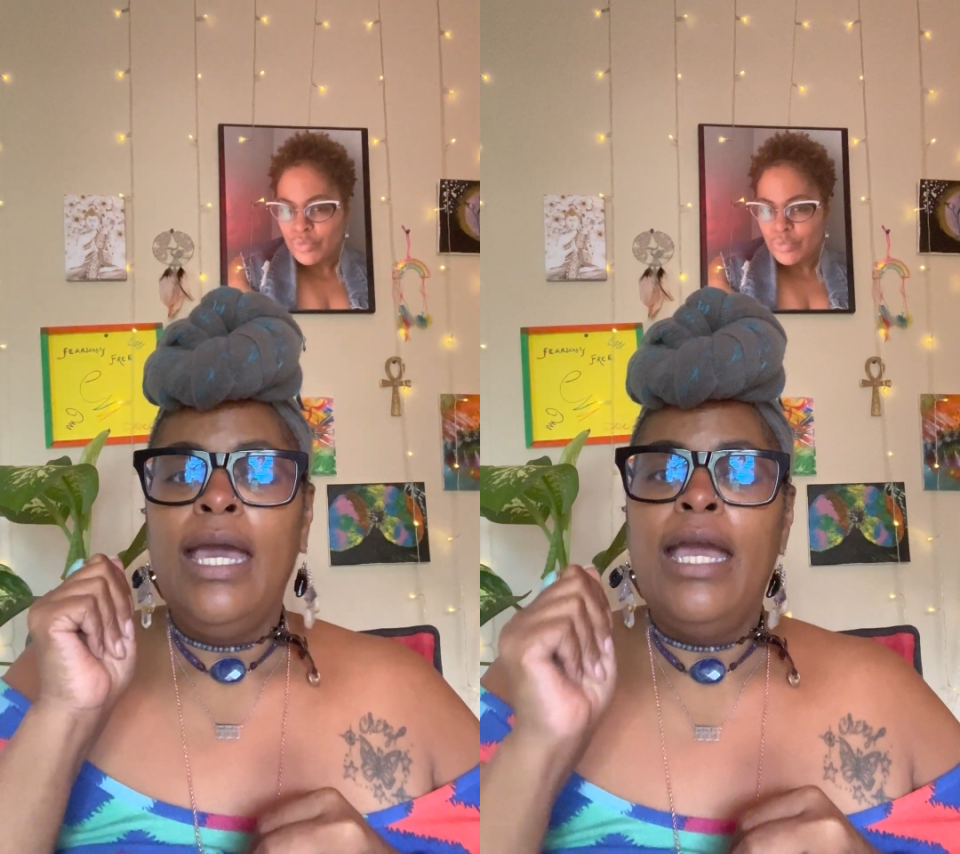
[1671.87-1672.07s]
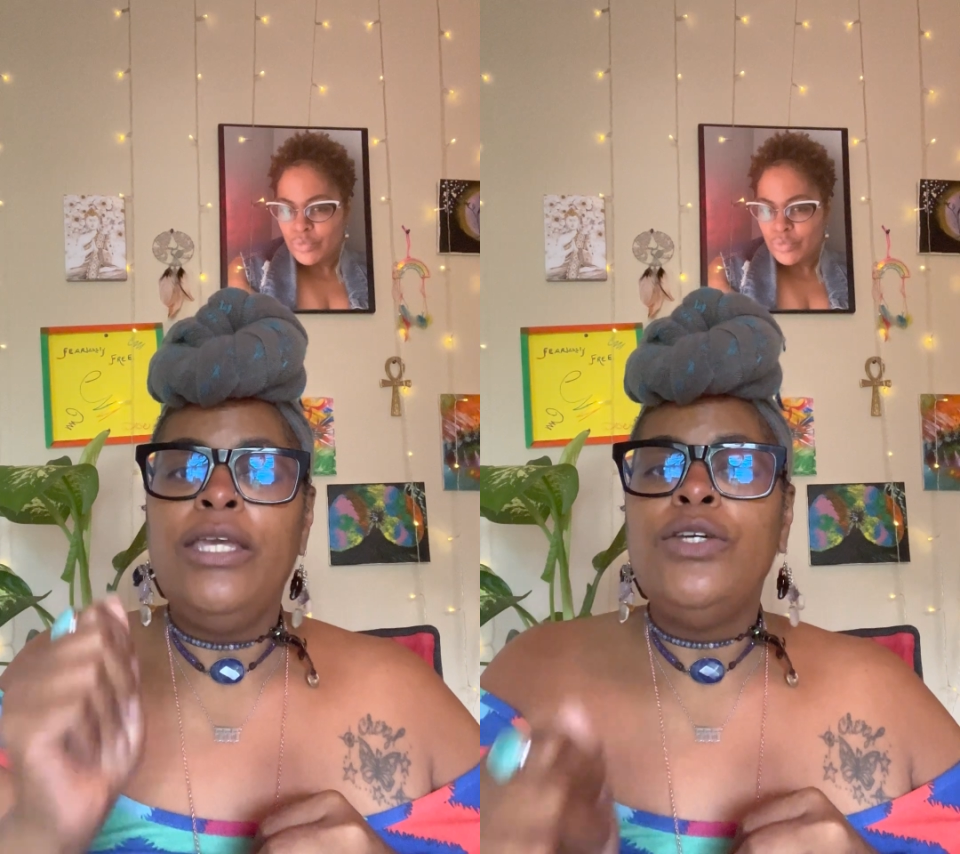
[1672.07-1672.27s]

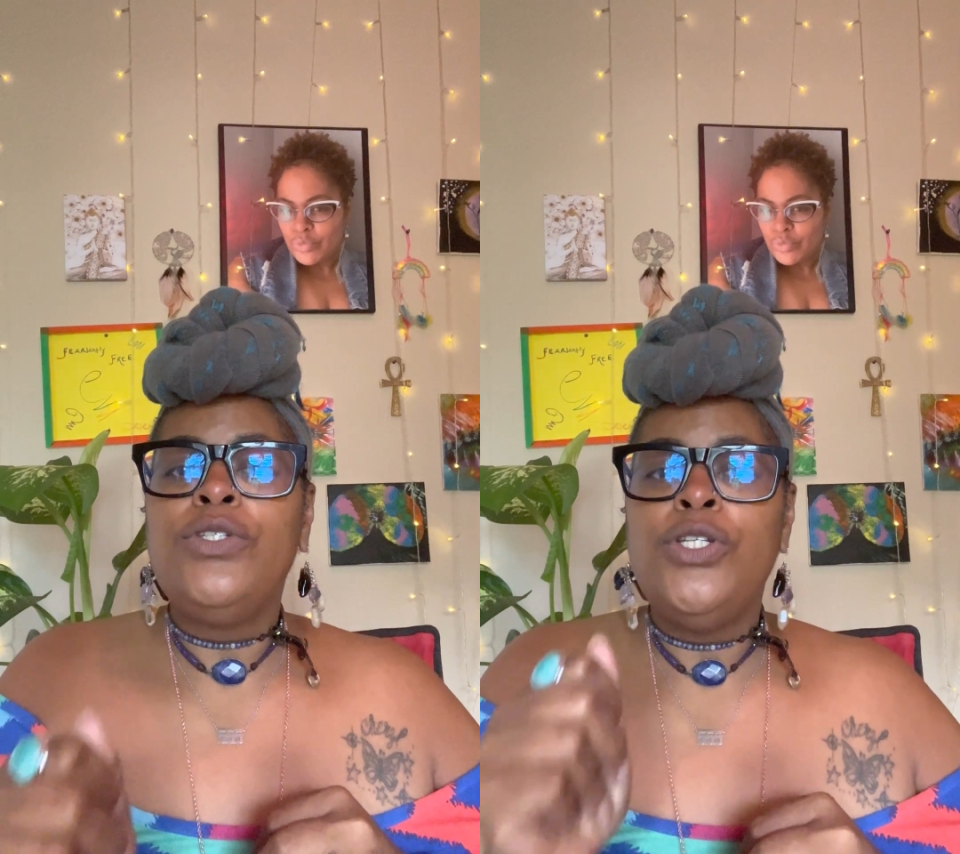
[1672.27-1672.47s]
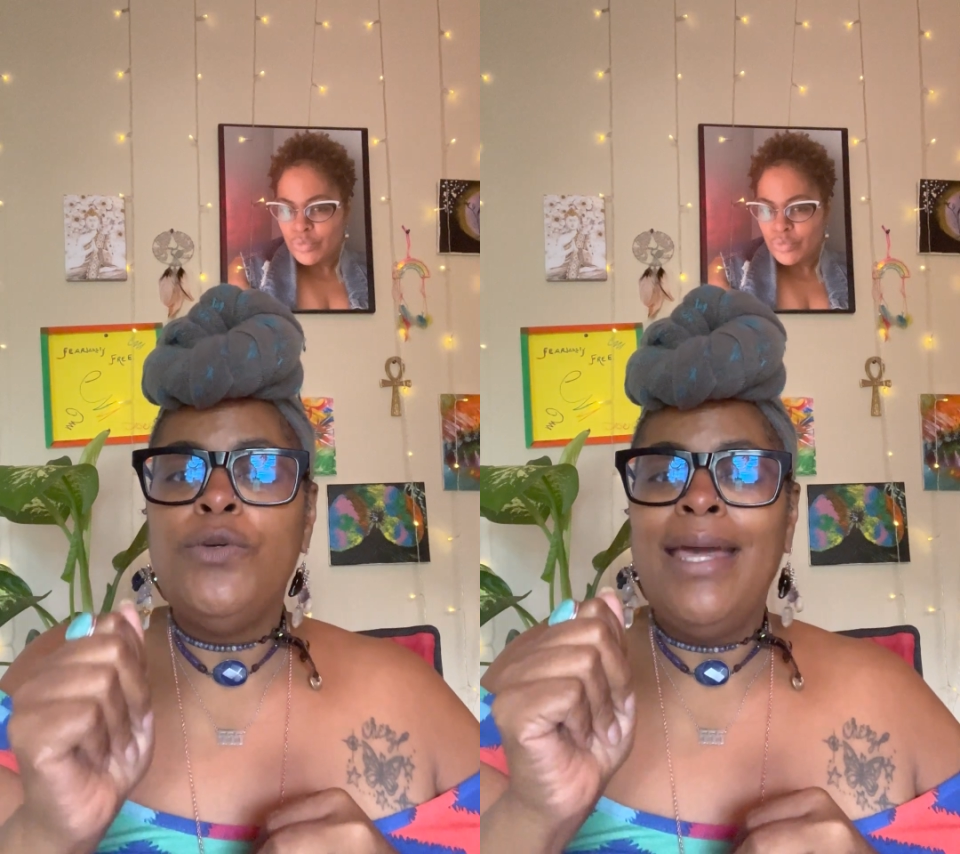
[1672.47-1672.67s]
and
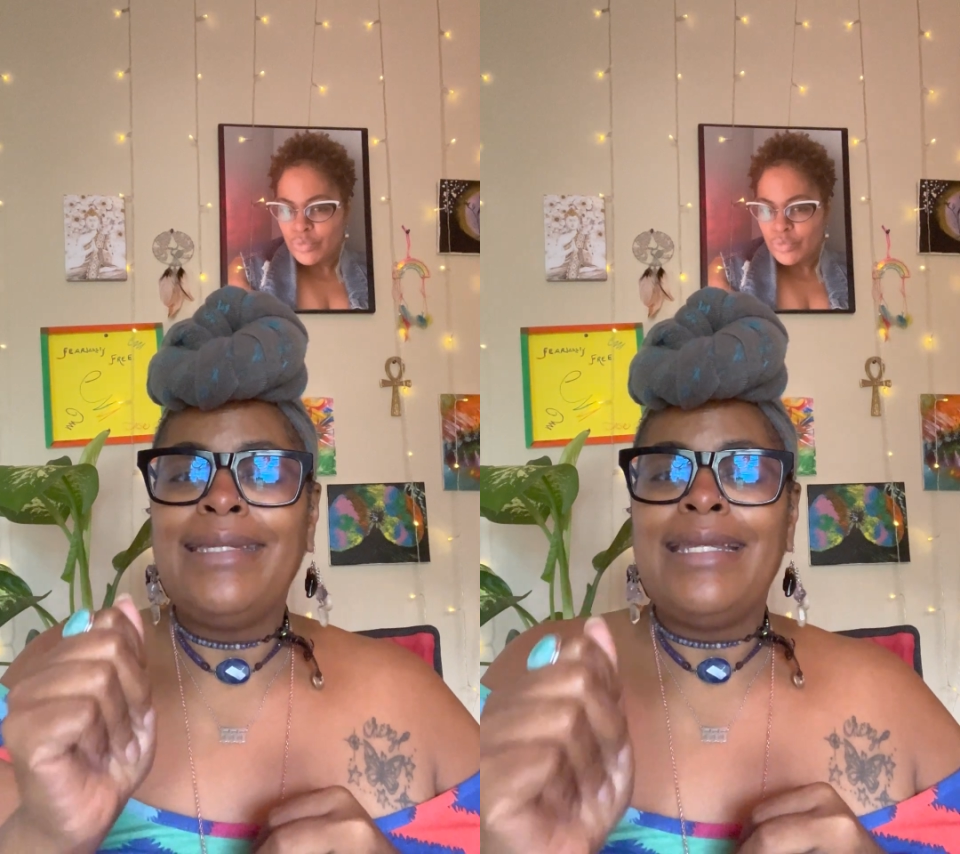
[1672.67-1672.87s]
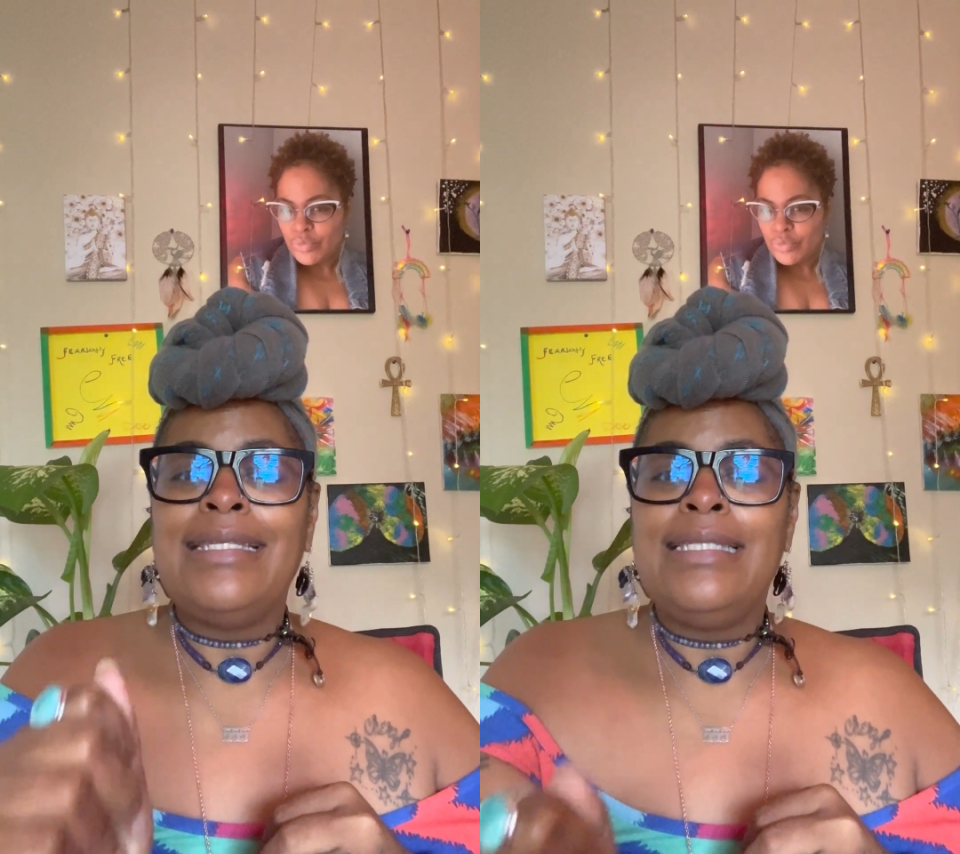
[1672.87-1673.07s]
using you as
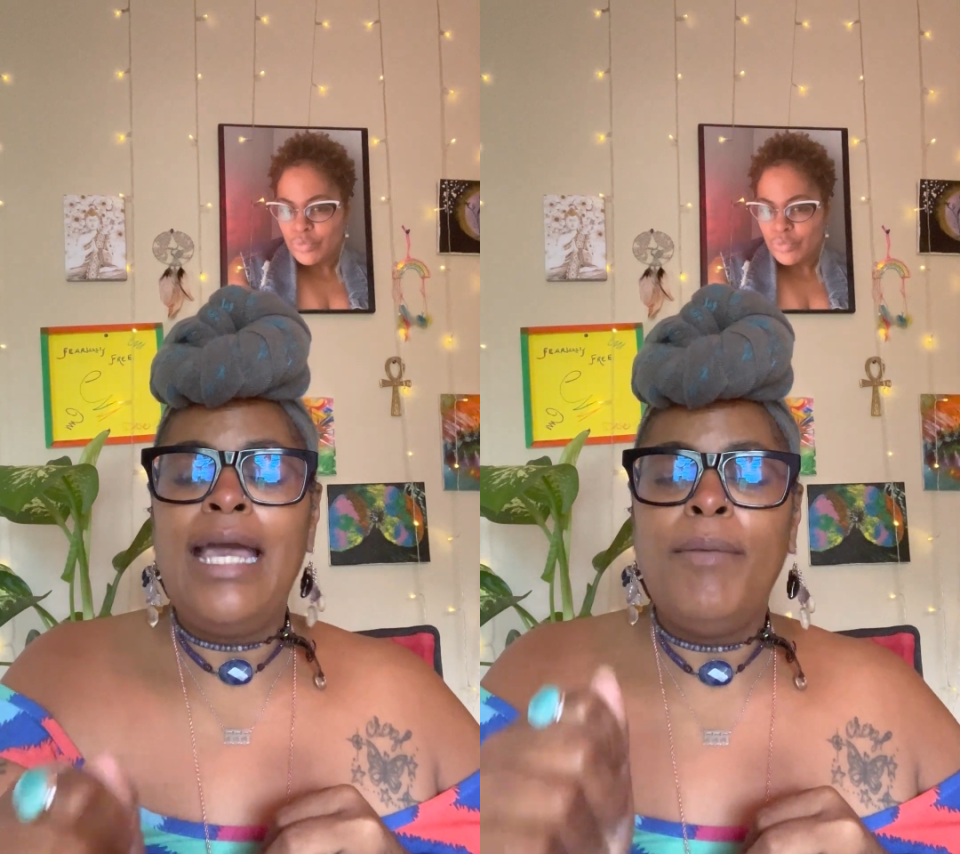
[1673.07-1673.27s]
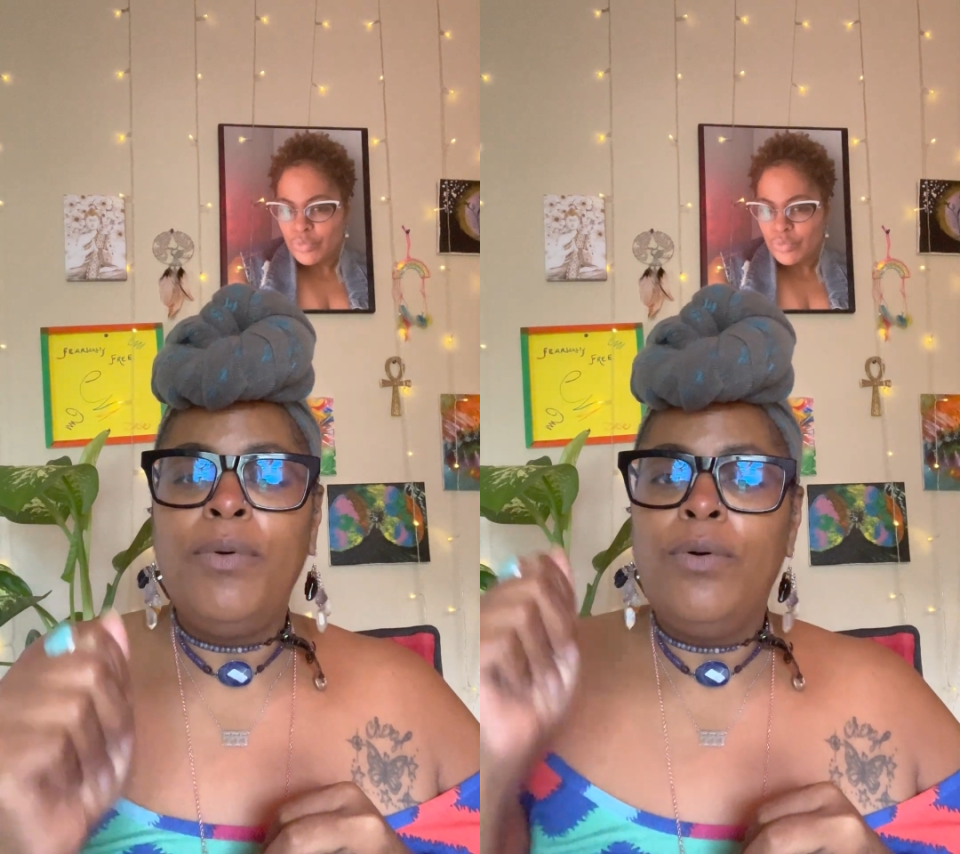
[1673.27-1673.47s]
an
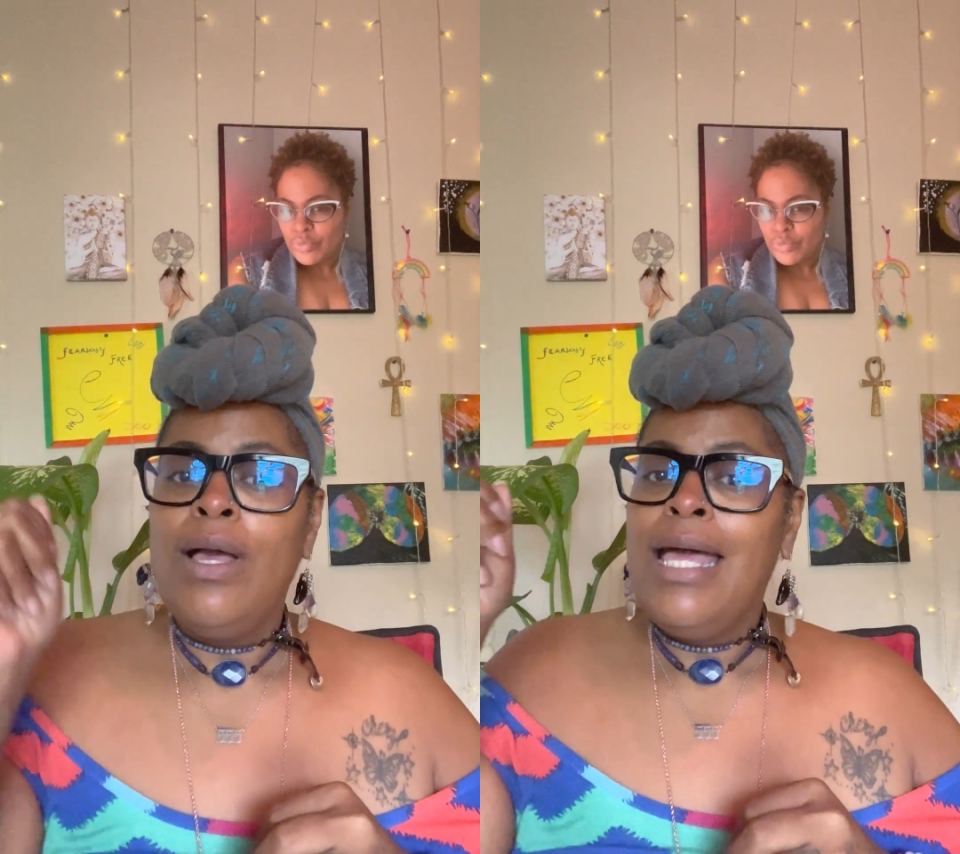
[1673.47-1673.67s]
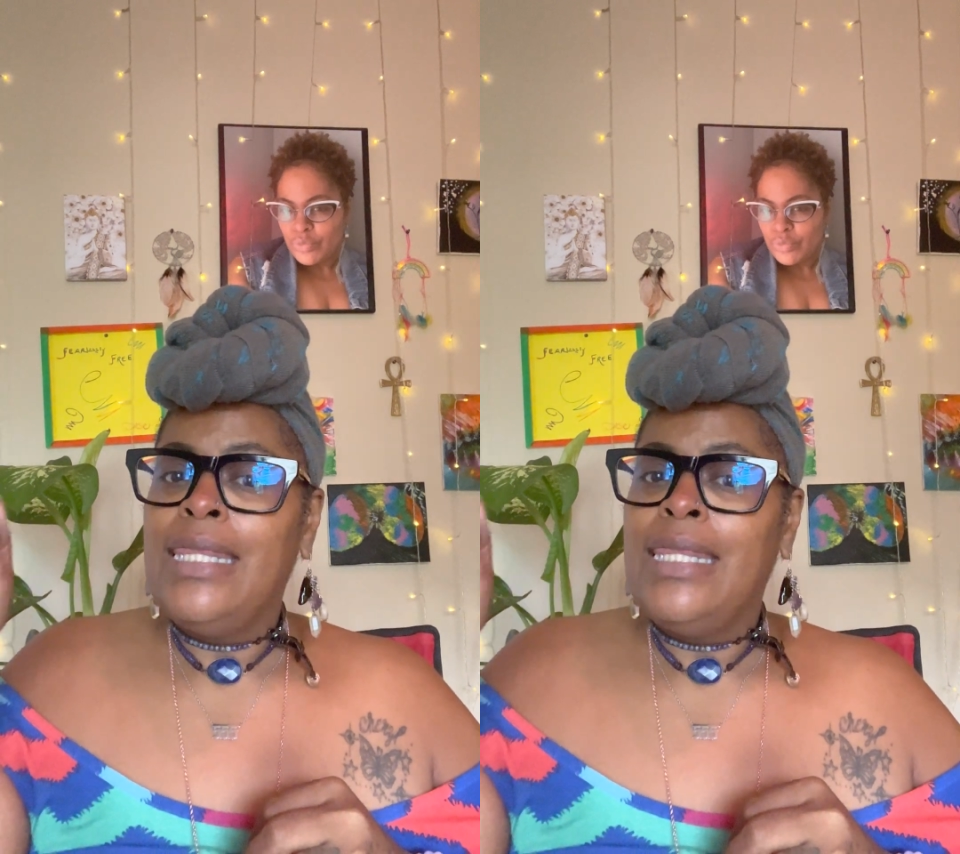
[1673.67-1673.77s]
example,